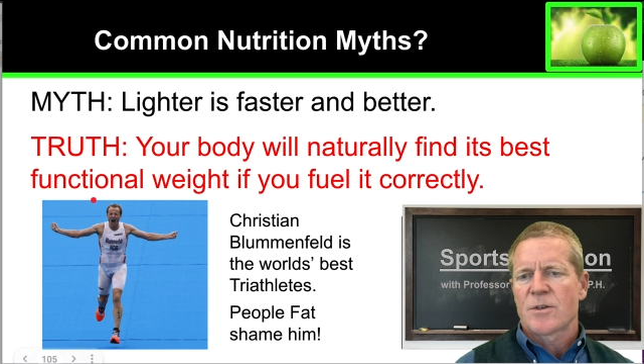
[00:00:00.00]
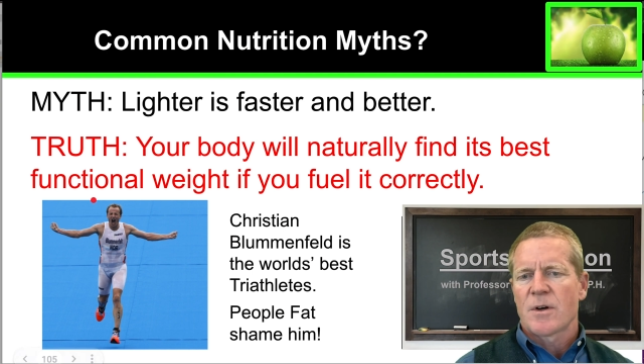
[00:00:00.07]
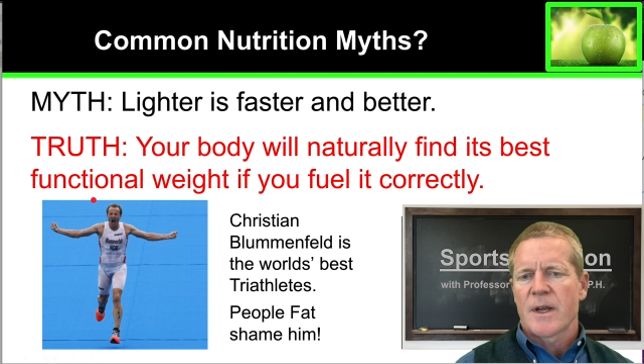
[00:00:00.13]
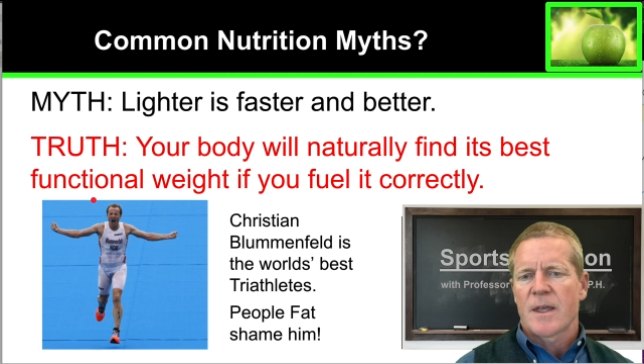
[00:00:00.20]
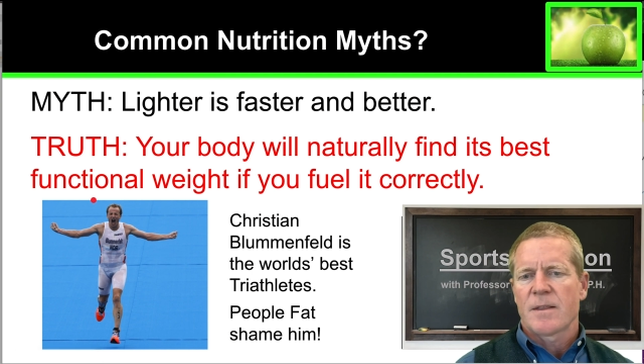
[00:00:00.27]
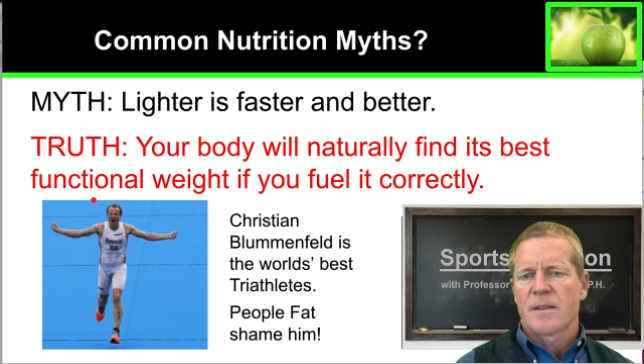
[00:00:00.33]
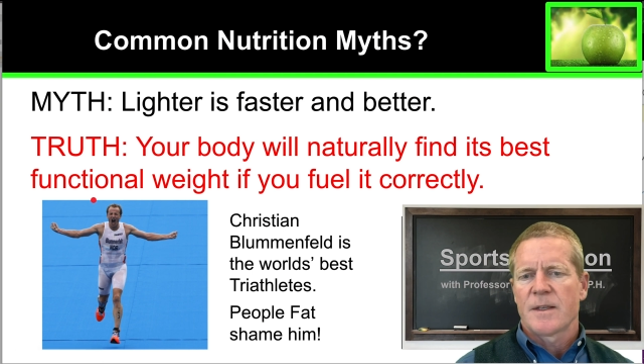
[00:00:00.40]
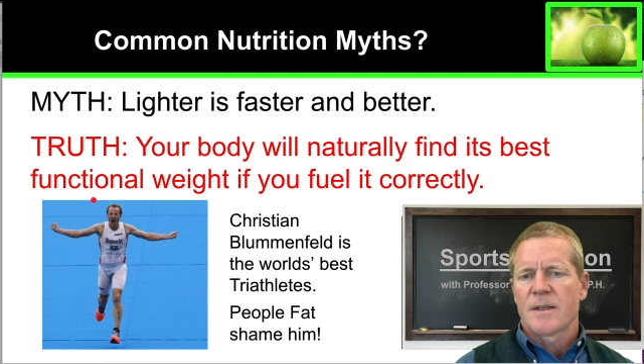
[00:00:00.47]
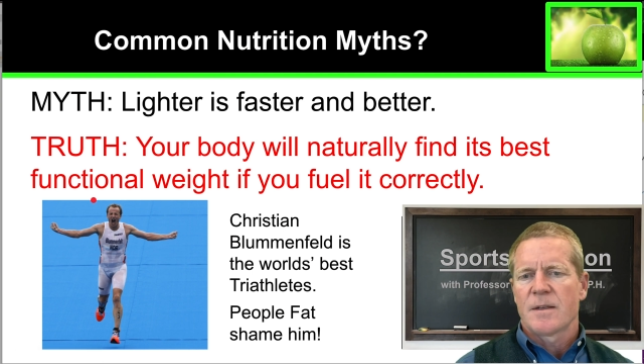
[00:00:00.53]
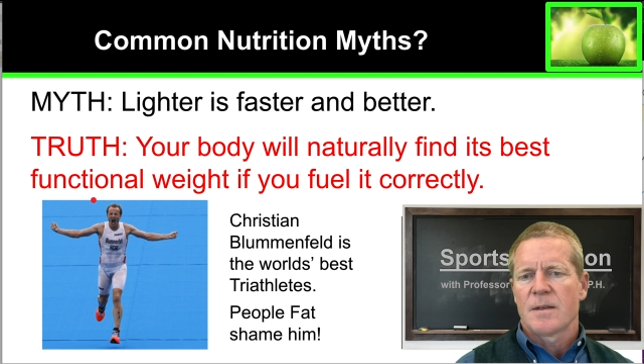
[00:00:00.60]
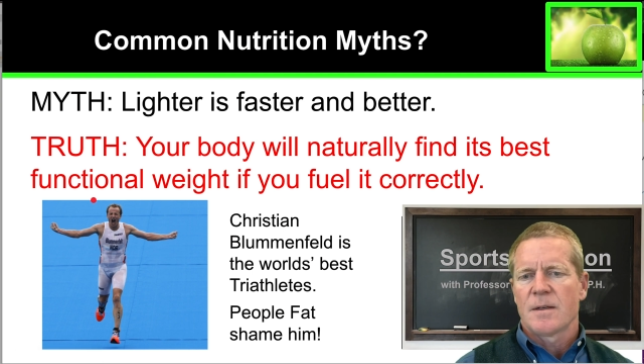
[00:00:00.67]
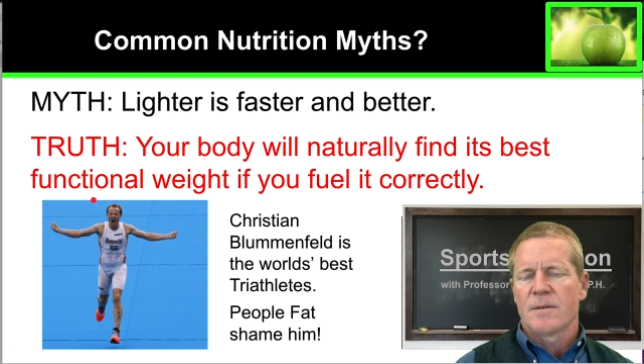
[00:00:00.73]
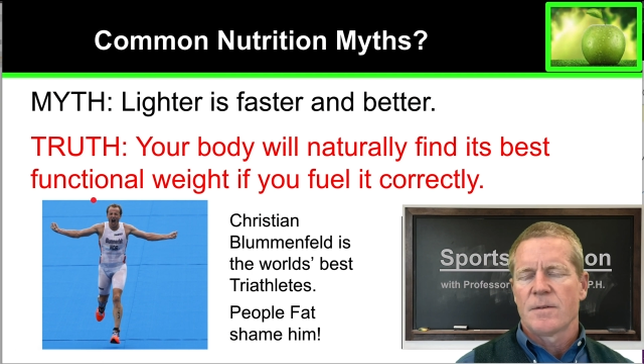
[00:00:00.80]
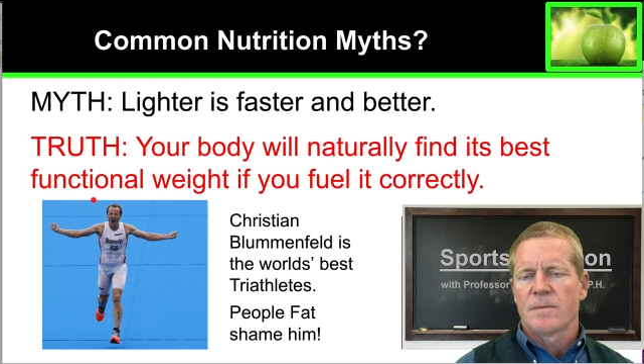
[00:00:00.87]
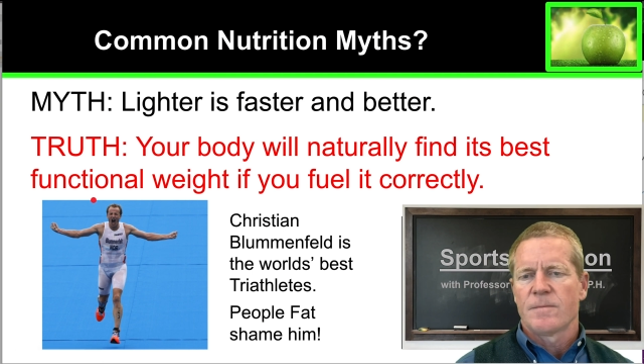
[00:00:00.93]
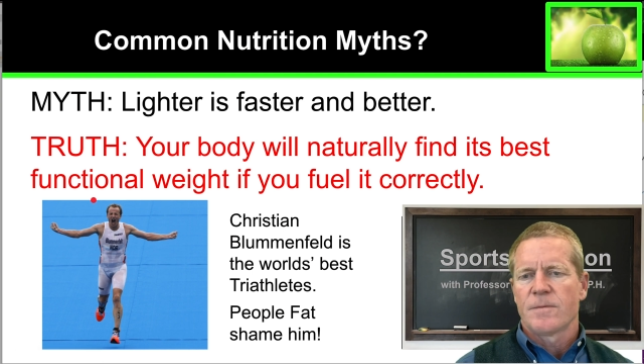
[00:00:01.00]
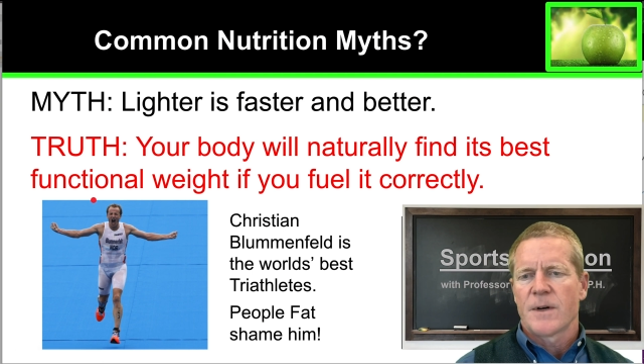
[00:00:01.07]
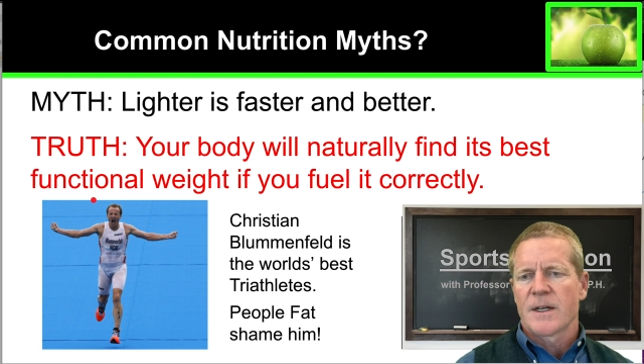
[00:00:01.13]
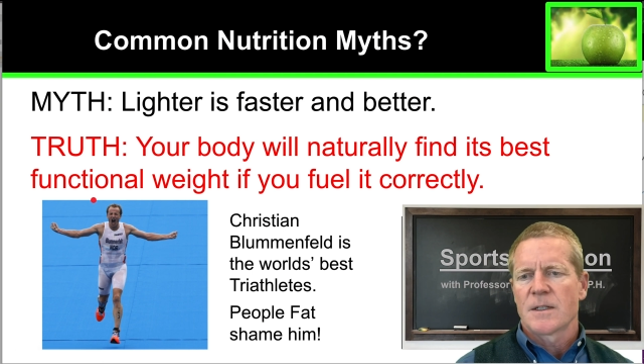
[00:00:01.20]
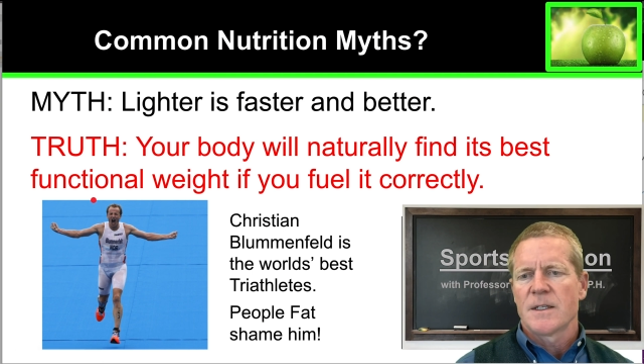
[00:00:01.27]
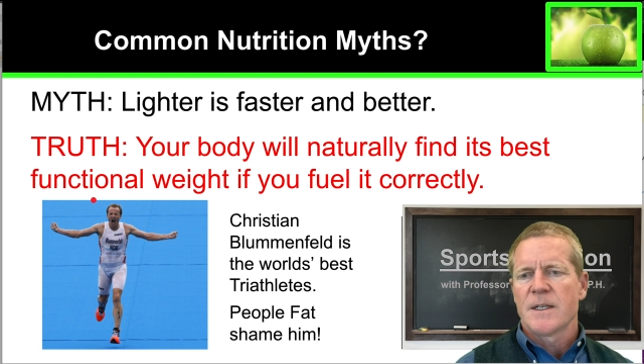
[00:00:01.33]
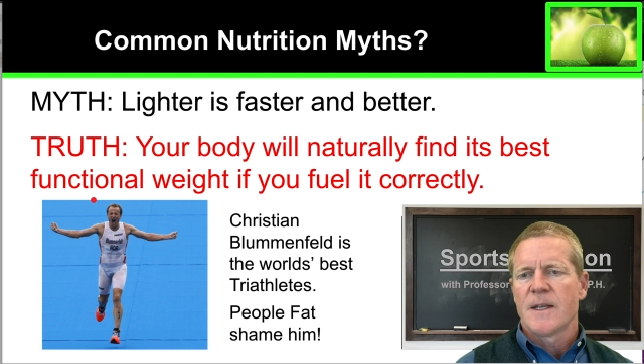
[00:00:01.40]
triathlete, um,
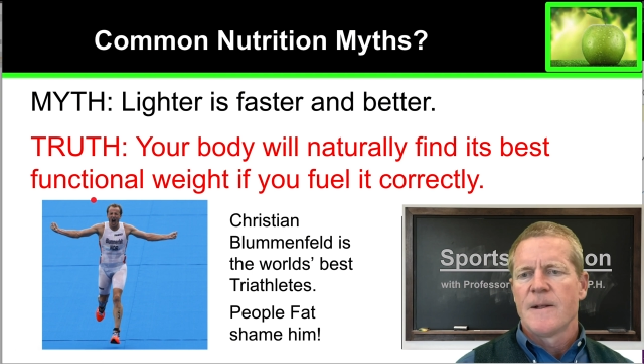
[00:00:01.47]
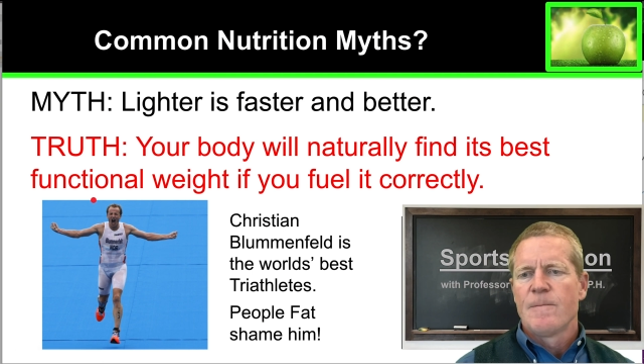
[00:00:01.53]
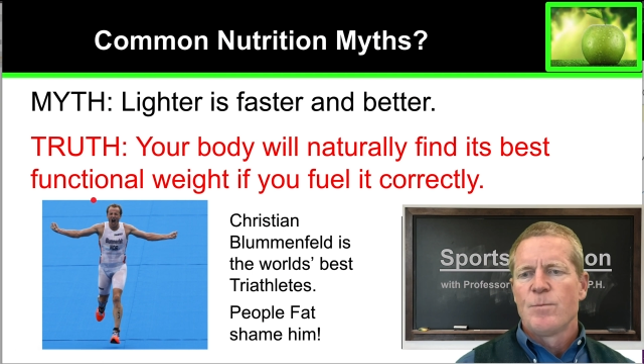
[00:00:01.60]
frankly.